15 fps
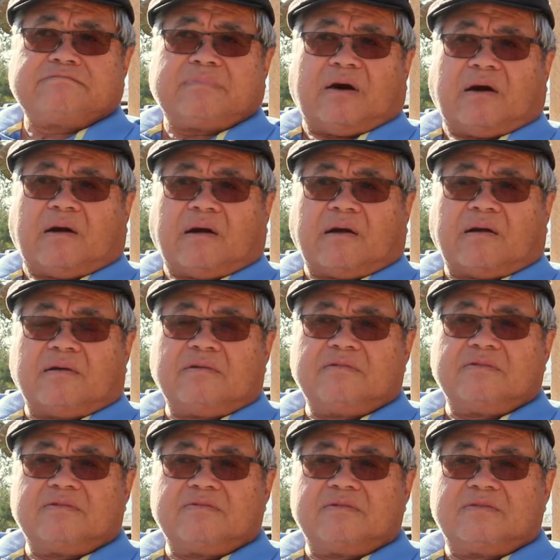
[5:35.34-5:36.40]

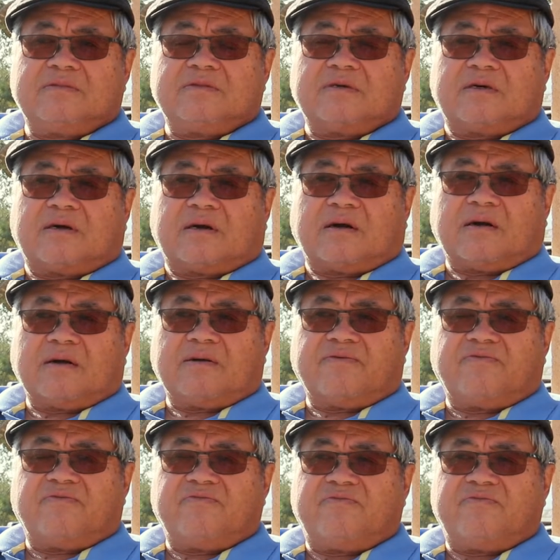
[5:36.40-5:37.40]
our